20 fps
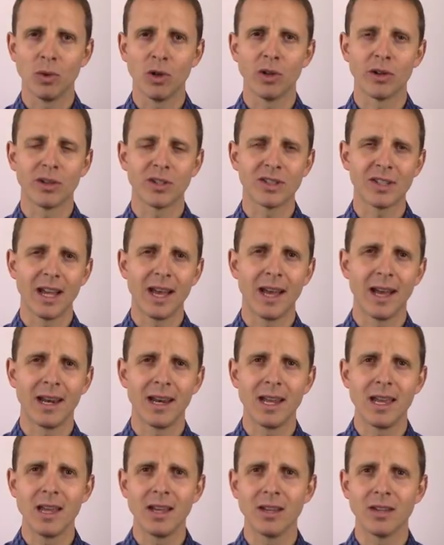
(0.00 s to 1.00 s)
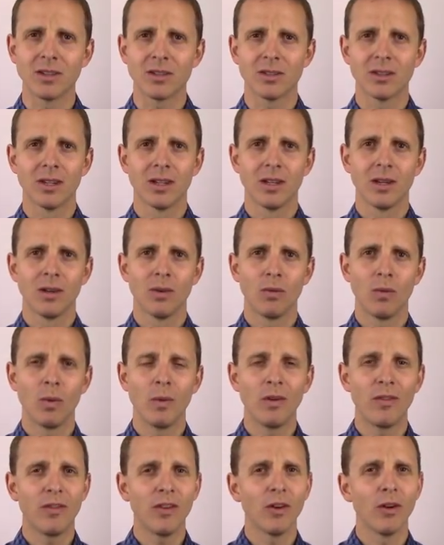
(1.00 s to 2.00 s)
or sad is
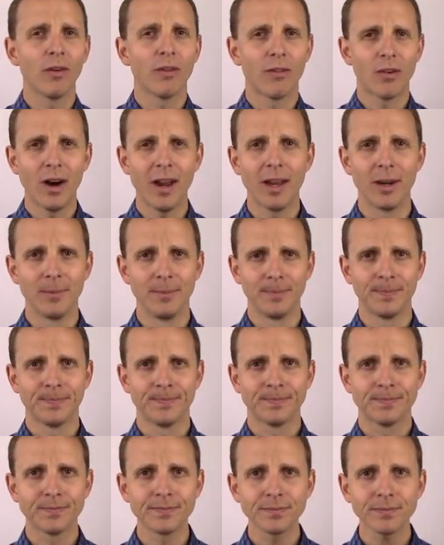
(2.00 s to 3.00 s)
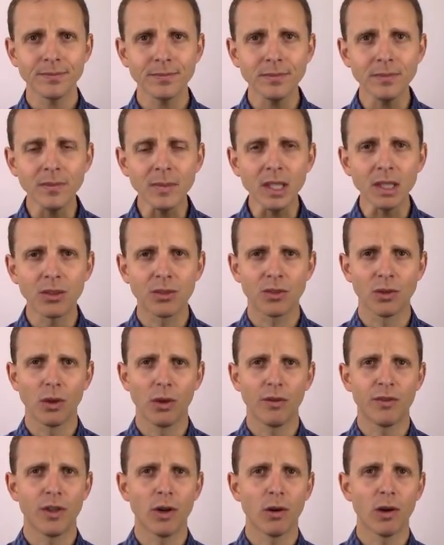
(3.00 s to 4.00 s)
when we feel afraid.
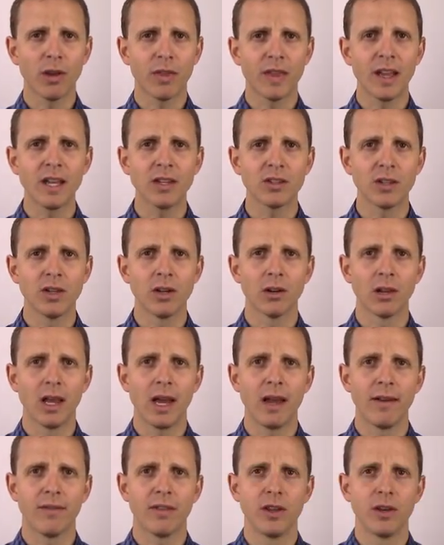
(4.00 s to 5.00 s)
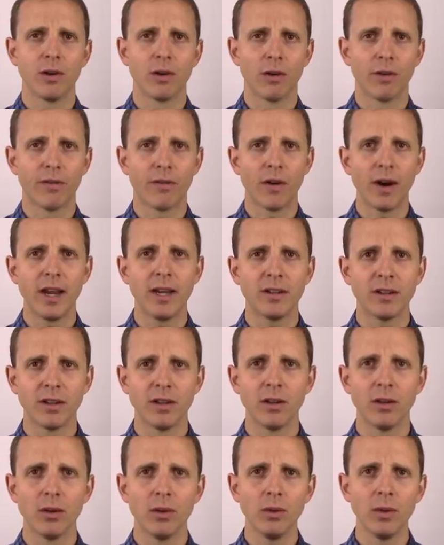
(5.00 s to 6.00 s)
So if there are things in your life that you're afraid to
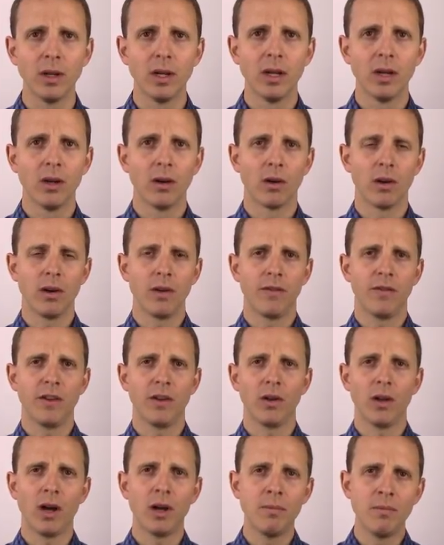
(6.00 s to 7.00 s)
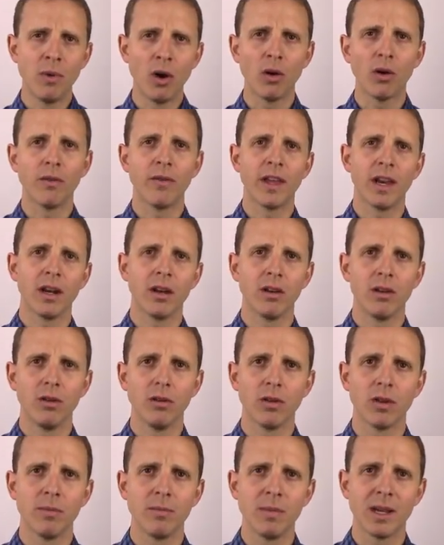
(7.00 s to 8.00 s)
do, or you feel unmotivated to
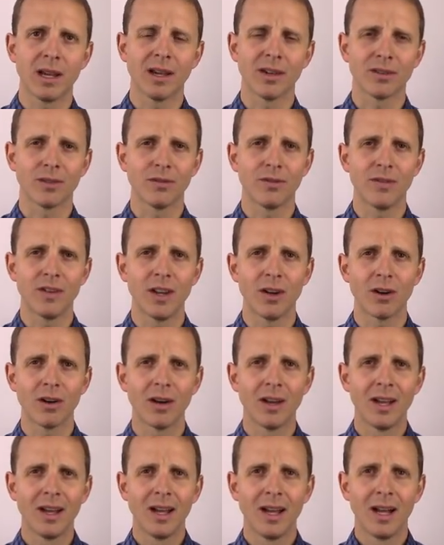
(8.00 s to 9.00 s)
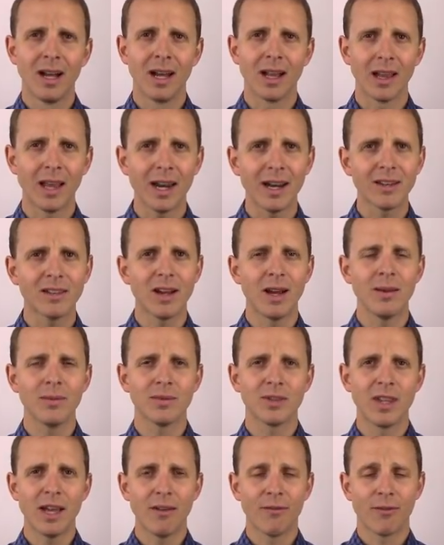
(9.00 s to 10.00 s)
do them because of fear, a lot of
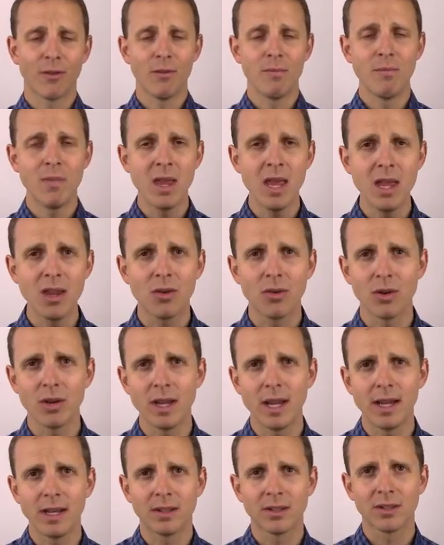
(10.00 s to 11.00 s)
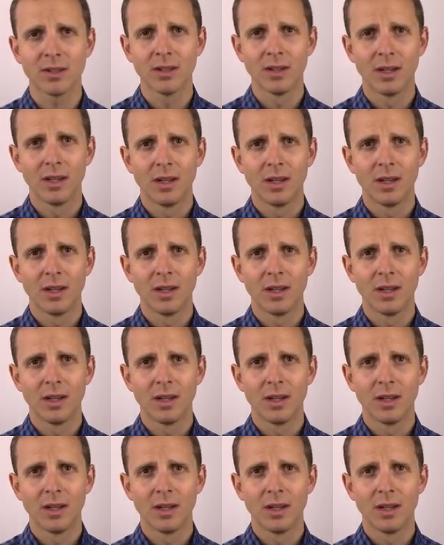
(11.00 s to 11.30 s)
times that for me creates